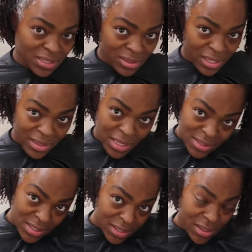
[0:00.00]
Let that
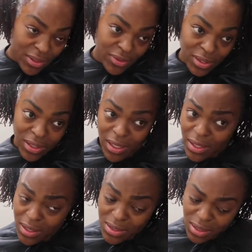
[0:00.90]
sit, literally let
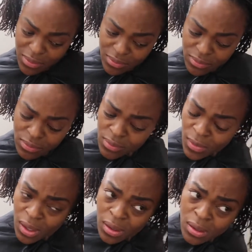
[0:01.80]
that sit.
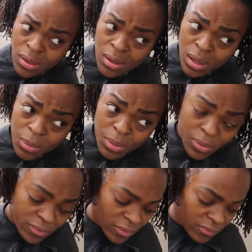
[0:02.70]
I'm gonna
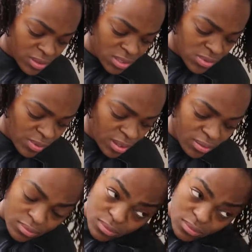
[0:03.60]
move over this way.